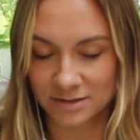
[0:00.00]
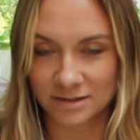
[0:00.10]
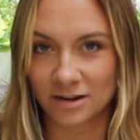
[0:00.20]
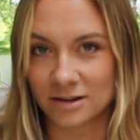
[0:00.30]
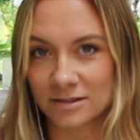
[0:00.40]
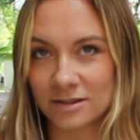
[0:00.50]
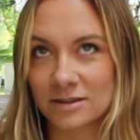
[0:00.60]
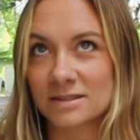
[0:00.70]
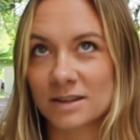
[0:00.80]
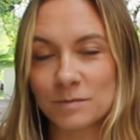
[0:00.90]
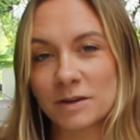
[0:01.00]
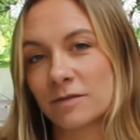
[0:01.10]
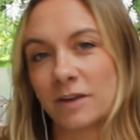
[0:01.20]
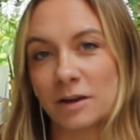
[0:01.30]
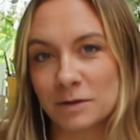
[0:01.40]
Are there some that
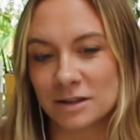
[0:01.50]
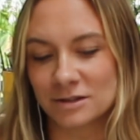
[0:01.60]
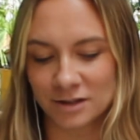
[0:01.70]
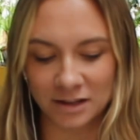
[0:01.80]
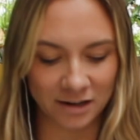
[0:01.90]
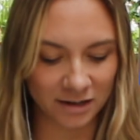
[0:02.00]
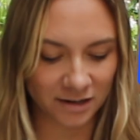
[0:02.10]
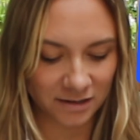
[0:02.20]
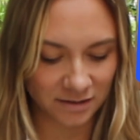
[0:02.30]
fight with each other?